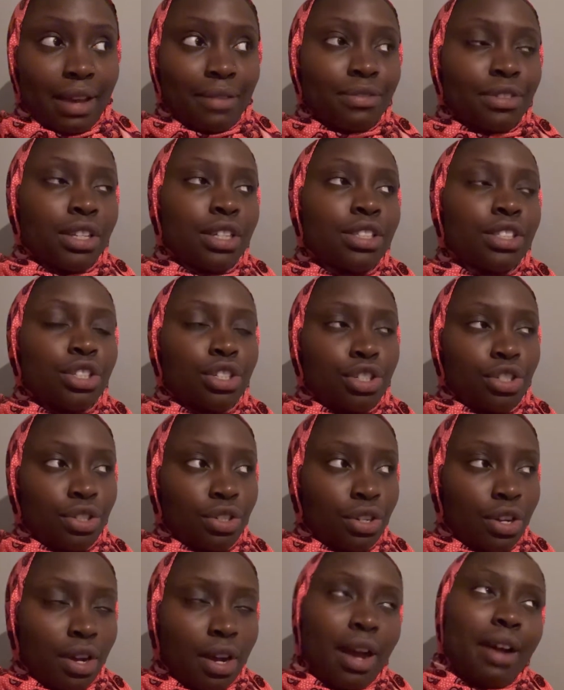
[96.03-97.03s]
I've gone
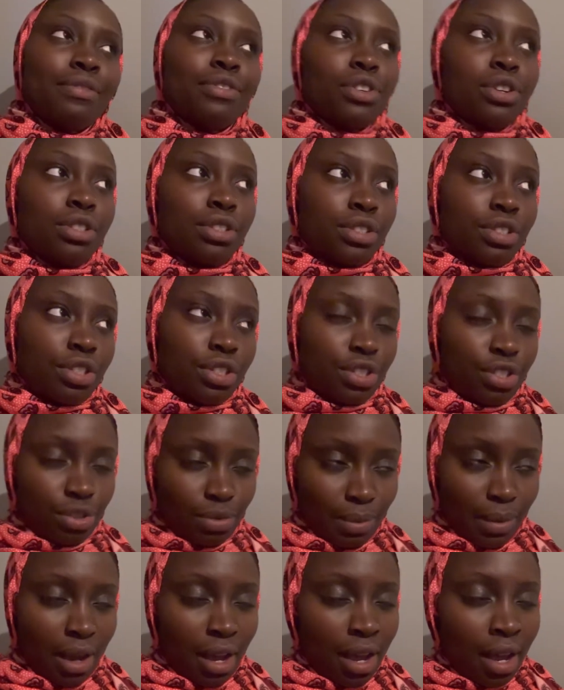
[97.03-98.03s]
to
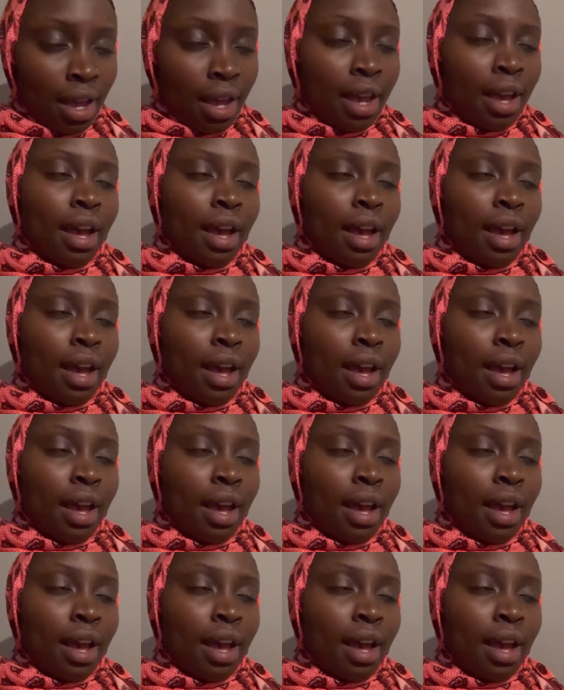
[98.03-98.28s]
Jummah